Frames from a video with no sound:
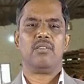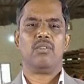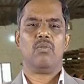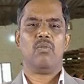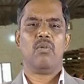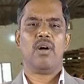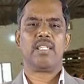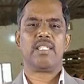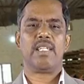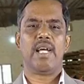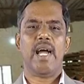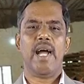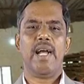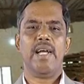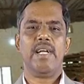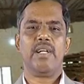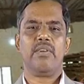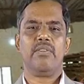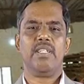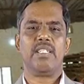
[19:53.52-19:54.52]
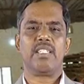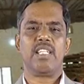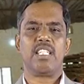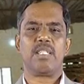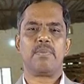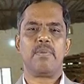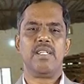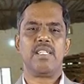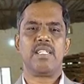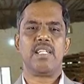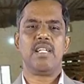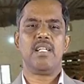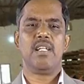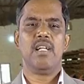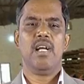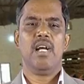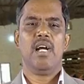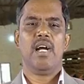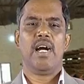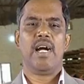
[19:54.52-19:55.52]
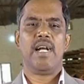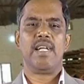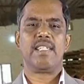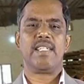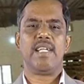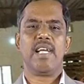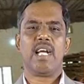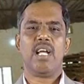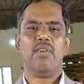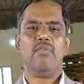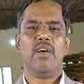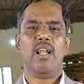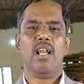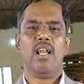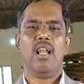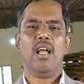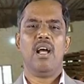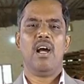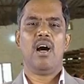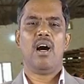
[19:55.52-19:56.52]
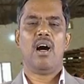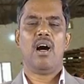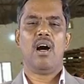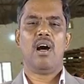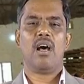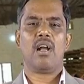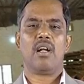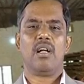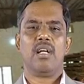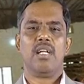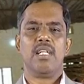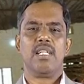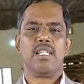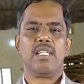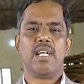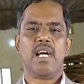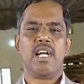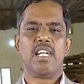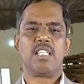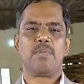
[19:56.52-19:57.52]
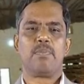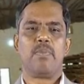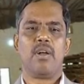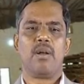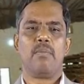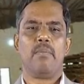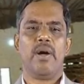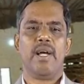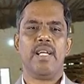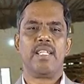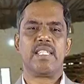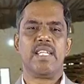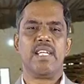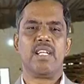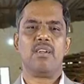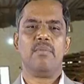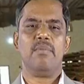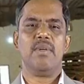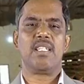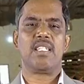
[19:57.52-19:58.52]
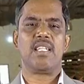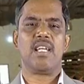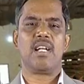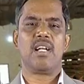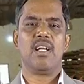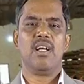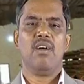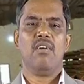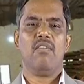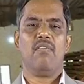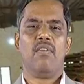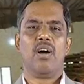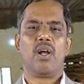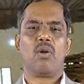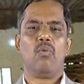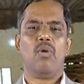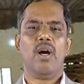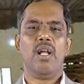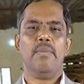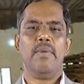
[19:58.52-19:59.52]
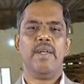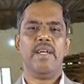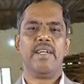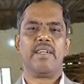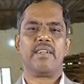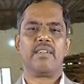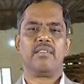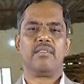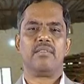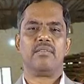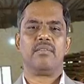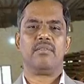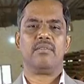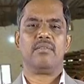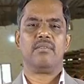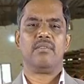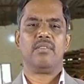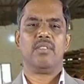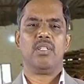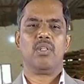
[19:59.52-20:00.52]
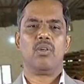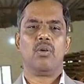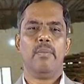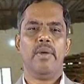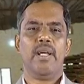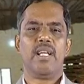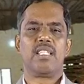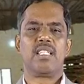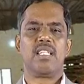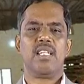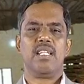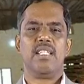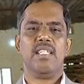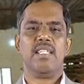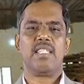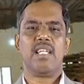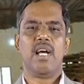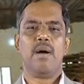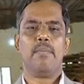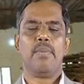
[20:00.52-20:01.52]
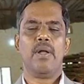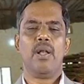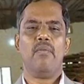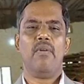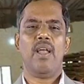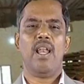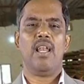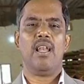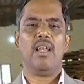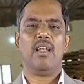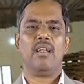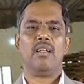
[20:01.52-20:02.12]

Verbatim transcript: was added to the suspension and shaken well or shot spun by cyclomixer for 1 minute to mix the sample well.